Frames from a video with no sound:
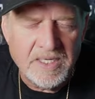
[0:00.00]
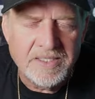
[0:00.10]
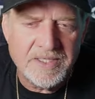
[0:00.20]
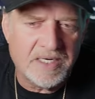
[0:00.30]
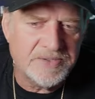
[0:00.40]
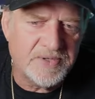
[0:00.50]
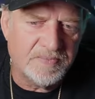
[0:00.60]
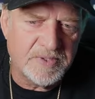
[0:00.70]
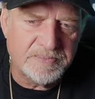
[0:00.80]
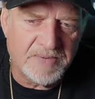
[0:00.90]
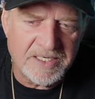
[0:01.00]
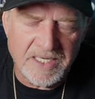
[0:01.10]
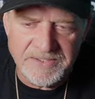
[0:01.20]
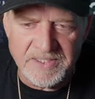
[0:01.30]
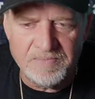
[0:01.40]
Donald Trump was my
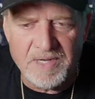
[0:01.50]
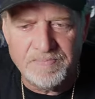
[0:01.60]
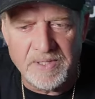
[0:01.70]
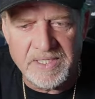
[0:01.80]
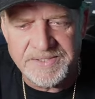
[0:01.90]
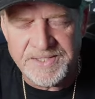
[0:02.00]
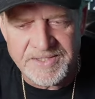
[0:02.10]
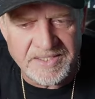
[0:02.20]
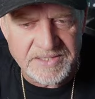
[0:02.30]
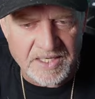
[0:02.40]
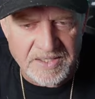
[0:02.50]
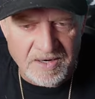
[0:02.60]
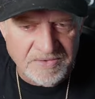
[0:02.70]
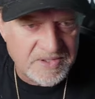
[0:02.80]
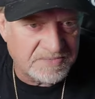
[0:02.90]
cousin. In my book, it says I saw
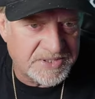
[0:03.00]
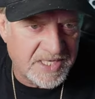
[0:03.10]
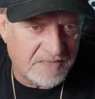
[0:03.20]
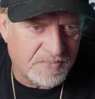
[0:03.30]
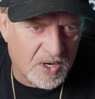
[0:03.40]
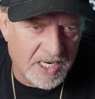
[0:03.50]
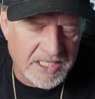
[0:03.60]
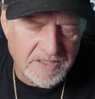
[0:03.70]
Donald Trump's dead body.